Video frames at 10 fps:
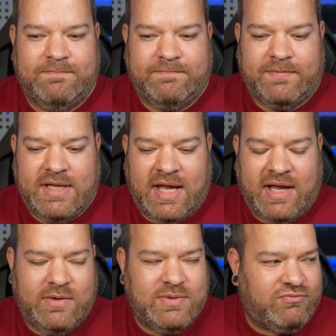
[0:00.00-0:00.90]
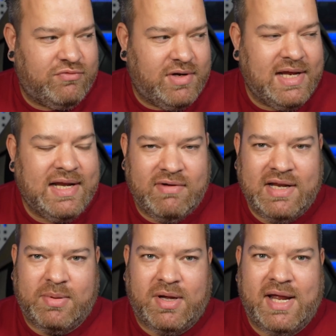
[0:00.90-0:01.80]
yeah, it was really,
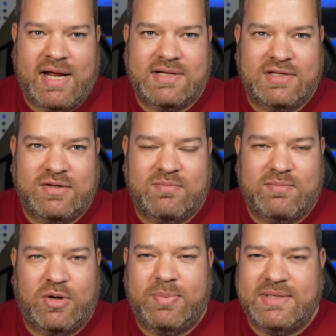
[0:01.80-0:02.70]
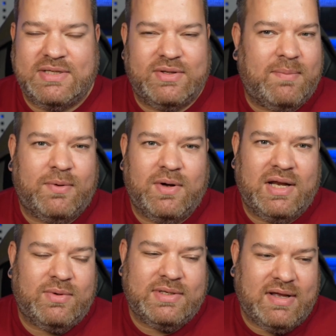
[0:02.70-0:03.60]
really by accident. But up until that point, I
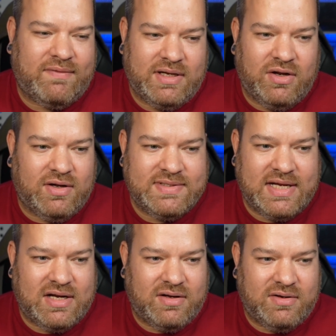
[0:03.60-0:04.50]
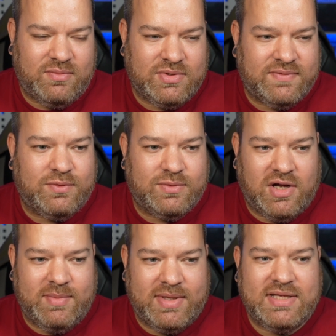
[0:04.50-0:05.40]
would definitely not have said I was
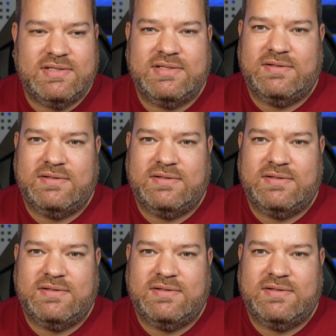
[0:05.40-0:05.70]
full-time in this.